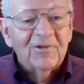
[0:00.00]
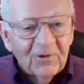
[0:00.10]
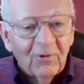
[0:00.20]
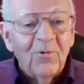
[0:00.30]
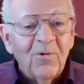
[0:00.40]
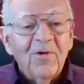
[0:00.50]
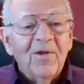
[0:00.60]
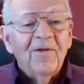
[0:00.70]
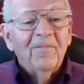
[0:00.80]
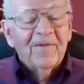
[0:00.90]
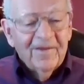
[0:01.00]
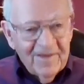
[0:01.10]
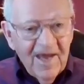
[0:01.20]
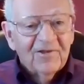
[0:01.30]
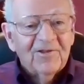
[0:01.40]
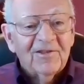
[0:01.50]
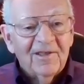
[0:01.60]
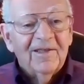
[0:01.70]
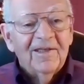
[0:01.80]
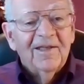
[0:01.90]
So
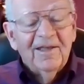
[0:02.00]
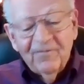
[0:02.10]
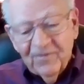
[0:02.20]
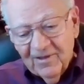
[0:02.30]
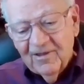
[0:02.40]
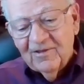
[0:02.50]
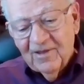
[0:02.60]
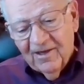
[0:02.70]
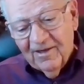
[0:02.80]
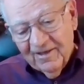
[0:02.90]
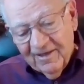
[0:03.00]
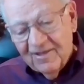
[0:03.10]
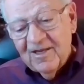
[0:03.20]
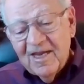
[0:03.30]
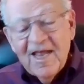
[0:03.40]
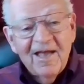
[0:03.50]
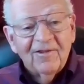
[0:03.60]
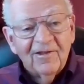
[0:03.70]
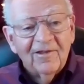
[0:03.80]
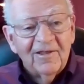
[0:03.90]
yes, in the
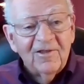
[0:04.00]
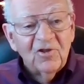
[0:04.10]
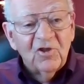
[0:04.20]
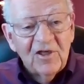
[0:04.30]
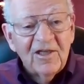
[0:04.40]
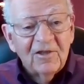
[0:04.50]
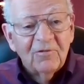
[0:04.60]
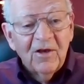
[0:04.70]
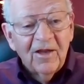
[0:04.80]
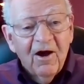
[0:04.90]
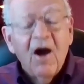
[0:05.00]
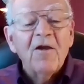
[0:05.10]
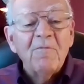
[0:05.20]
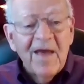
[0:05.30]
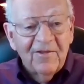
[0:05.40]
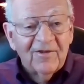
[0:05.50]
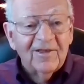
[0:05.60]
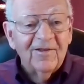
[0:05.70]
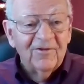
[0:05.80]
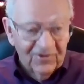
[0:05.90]
end, these genes will augment
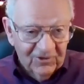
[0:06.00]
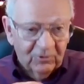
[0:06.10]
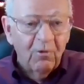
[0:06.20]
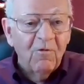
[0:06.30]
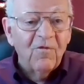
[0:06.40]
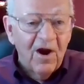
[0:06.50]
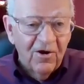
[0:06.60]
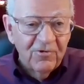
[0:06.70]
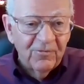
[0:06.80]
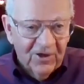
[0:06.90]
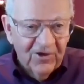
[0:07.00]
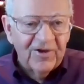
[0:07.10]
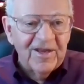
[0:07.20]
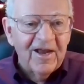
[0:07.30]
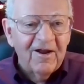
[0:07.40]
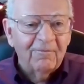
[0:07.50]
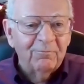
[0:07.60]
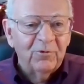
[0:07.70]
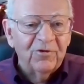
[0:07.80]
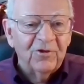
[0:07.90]
the stroke volume, the cardiac
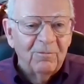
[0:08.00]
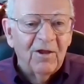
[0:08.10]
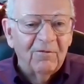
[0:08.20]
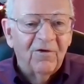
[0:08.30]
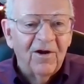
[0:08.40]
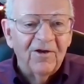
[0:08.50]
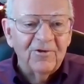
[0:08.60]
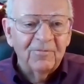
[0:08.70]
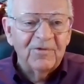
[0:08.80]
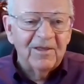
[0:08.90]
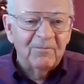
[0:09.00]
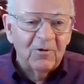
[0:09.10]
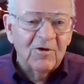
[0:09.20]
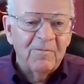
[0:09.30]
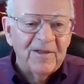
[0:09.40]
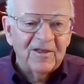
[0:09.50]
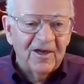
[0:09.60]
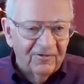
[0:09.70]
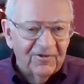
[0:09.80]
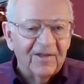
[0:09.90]
output, the blood volume, the hemoglobin
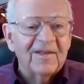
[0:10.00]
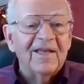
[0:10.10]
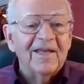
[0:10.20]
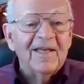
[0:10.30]
content.